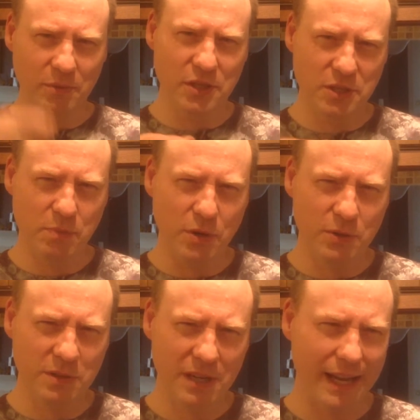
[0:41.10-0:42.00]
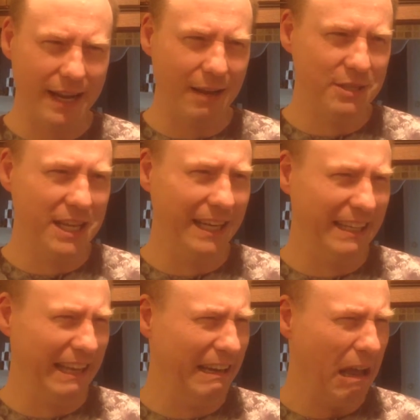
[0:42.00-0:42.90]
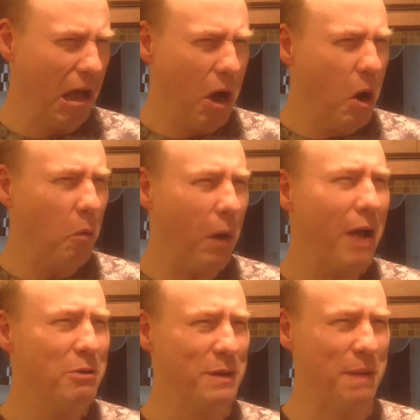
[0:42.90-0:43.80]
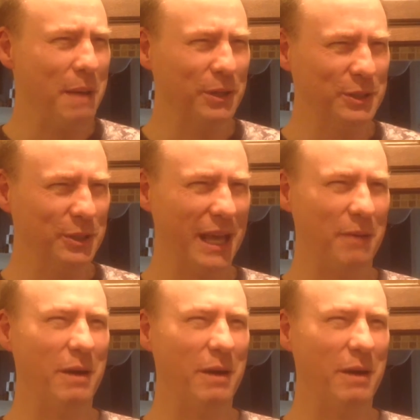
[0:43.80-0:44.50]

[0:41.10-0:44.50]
with a spoon, and I was thinking, why would people do that?